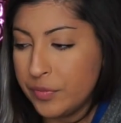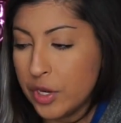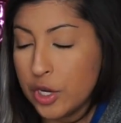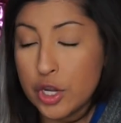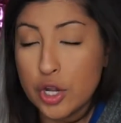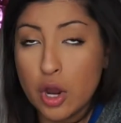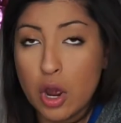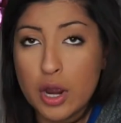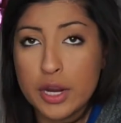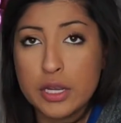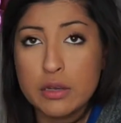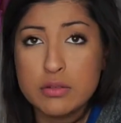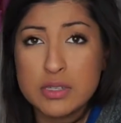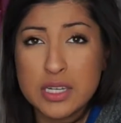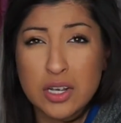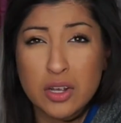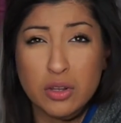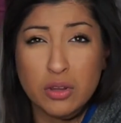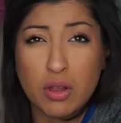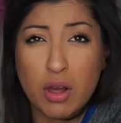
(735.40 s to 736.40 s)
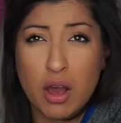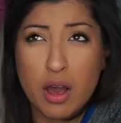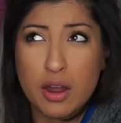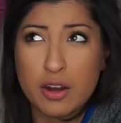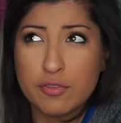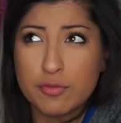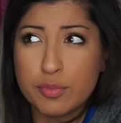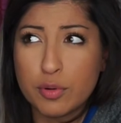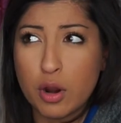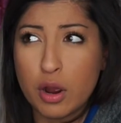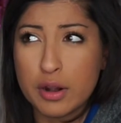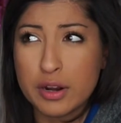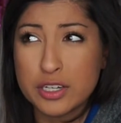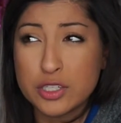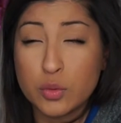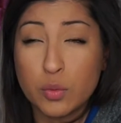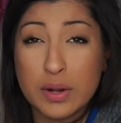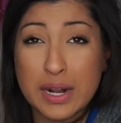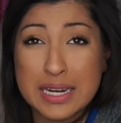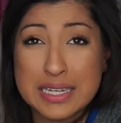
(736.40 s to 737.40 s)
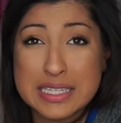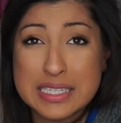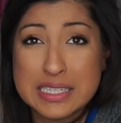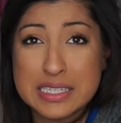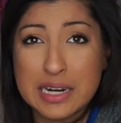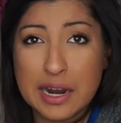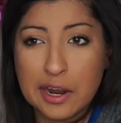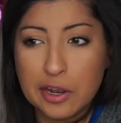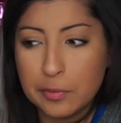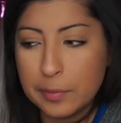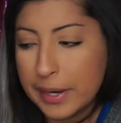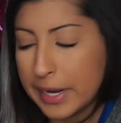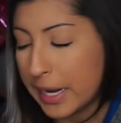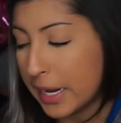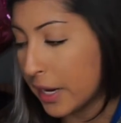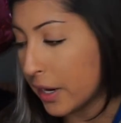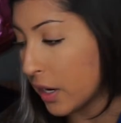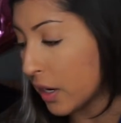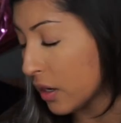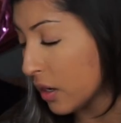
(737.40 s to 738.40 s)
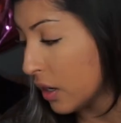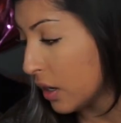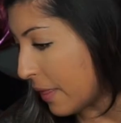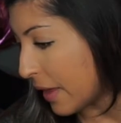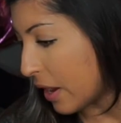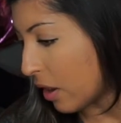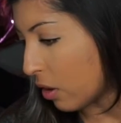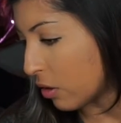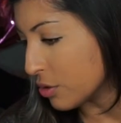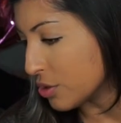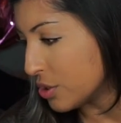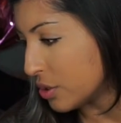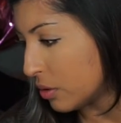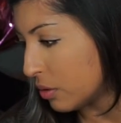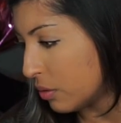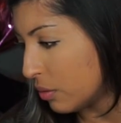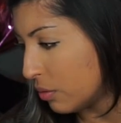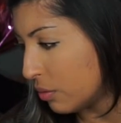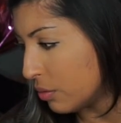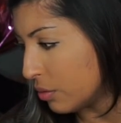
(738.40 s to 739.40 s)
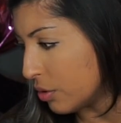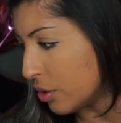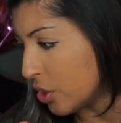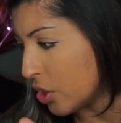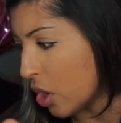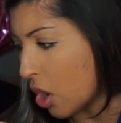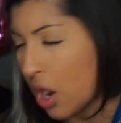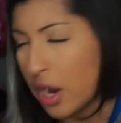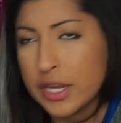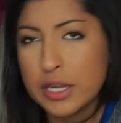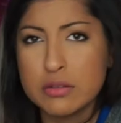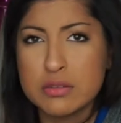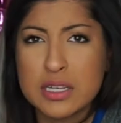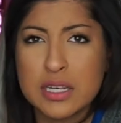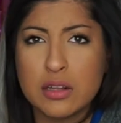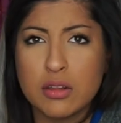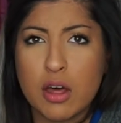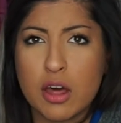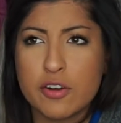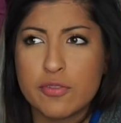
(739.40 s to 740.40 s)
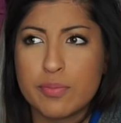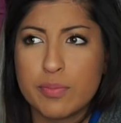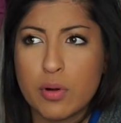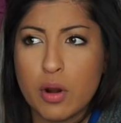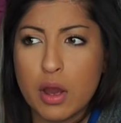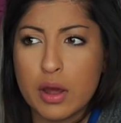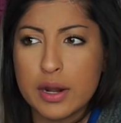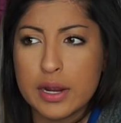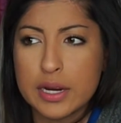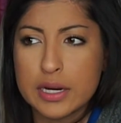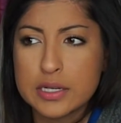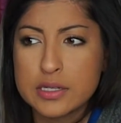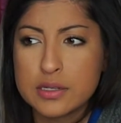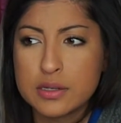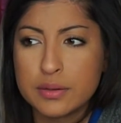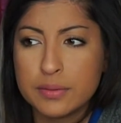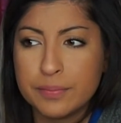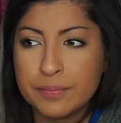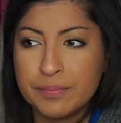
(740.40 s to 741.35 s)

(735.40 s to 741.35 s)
not using a lot of product when I style my hair, then also not using a lot of product